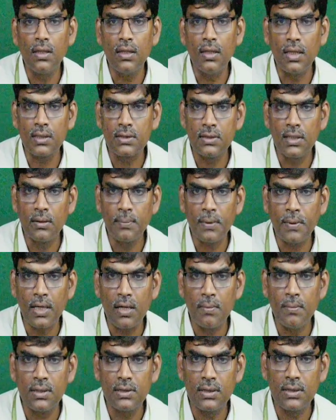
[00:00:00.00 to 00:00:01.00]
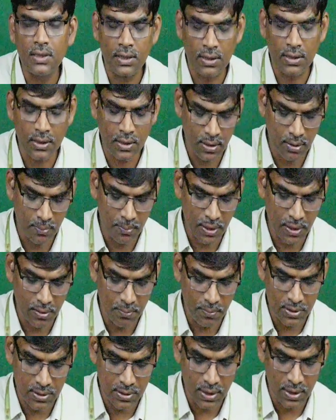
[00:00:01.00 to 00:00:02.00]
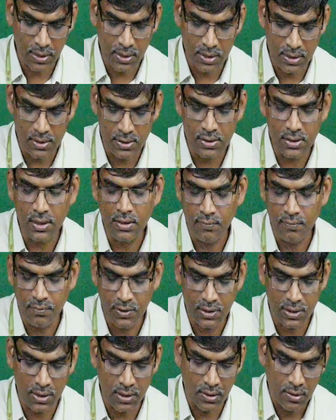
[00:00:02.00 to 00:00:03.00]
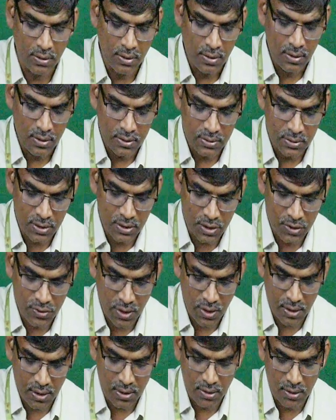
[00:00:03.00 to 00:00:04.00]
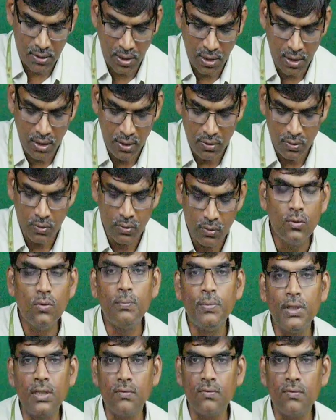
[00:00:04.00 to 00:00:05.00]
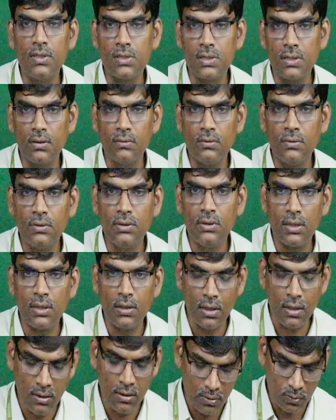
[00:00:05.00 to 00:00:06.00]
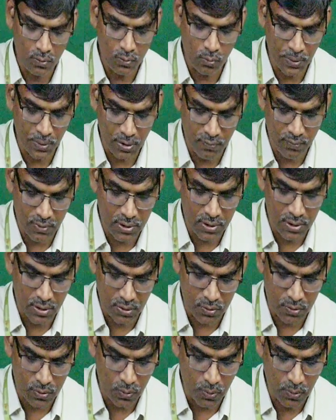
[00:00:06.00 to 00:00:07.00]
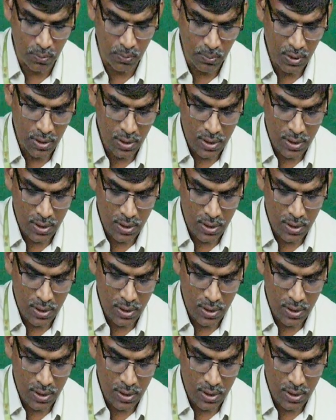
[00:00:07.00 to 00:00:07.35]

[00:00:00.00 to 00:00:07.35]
external parameters and internal parameters like EZ and VT. Just write it the loop equation. Here the loop equation, this loop